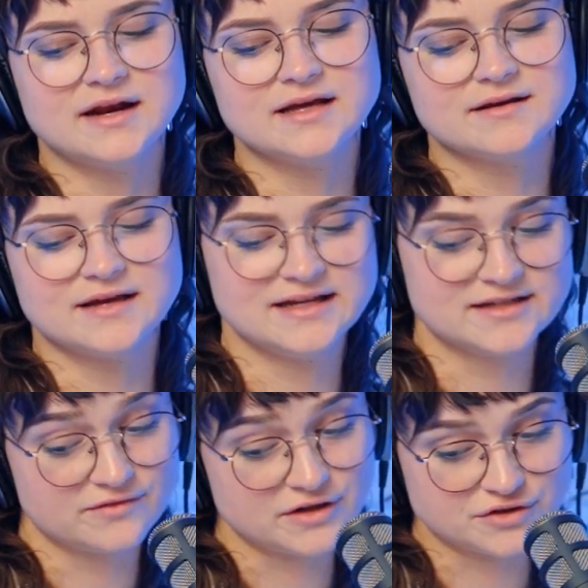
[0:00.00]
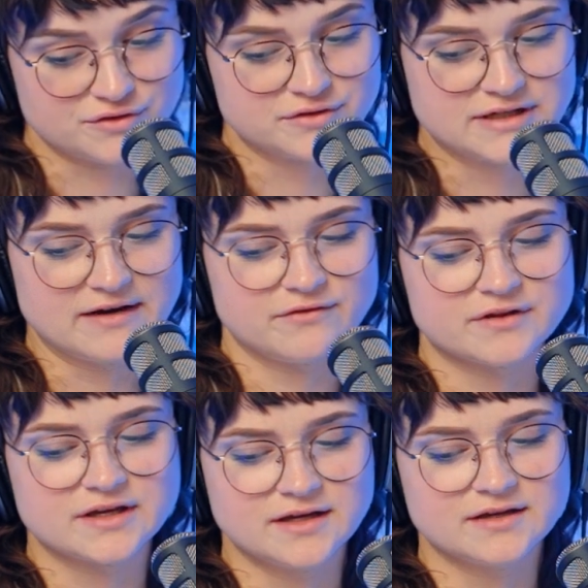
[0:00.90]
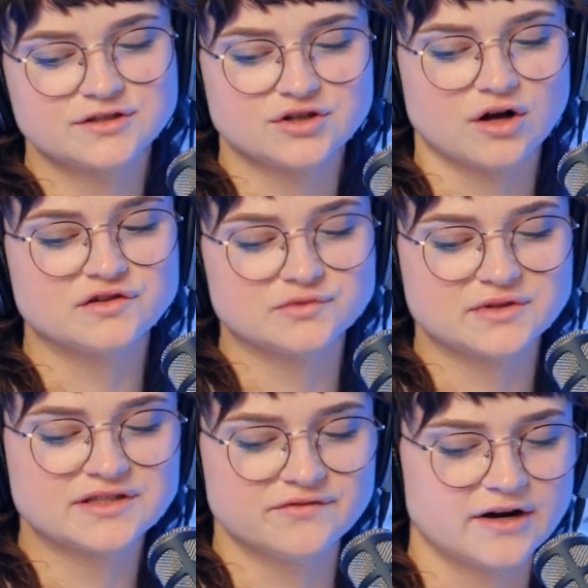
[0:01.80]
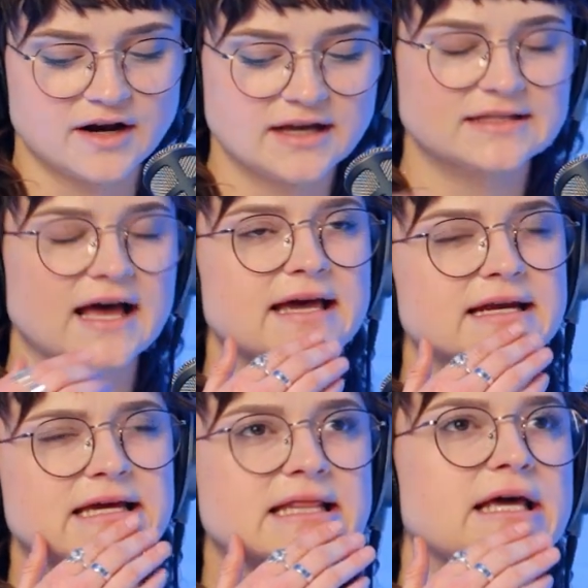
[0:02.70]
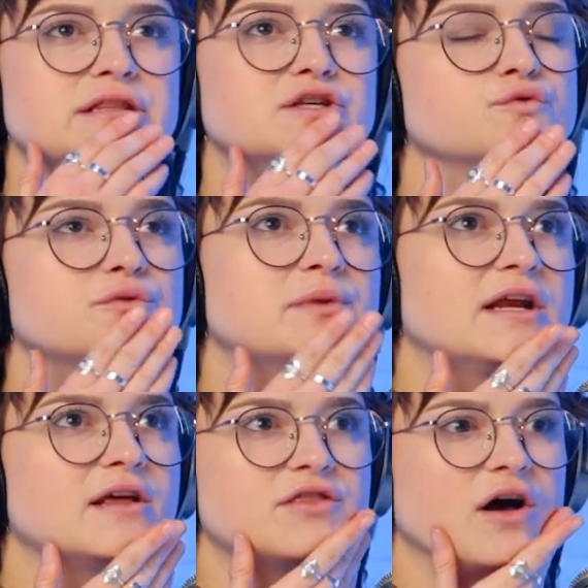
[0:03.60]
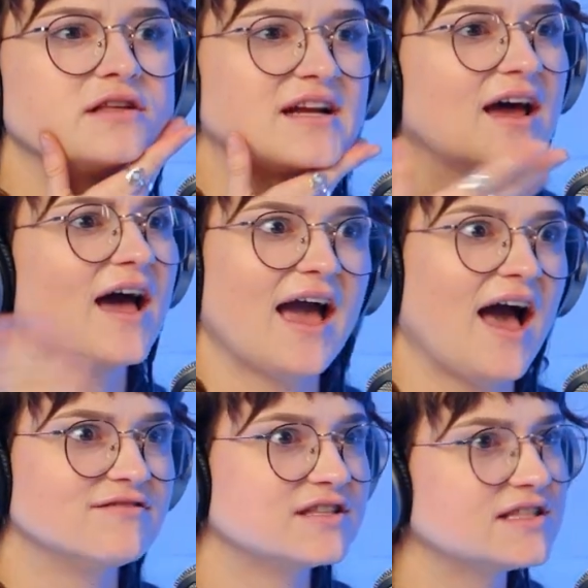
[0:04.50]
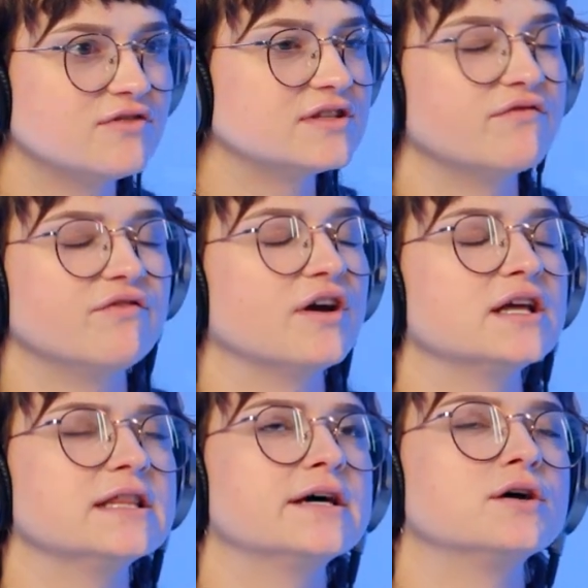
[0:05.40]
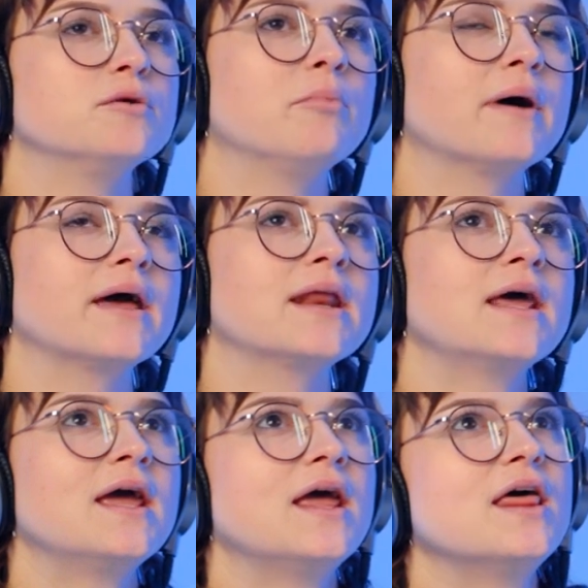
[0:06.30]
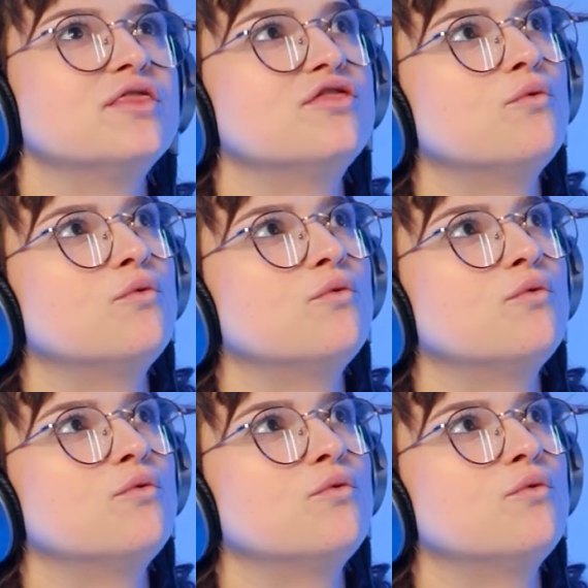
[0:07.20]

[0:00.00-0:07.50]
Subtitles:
an individual who definitely struggles with severe anxiety and like these ruminating thoughts. And I have since I was like very little, but the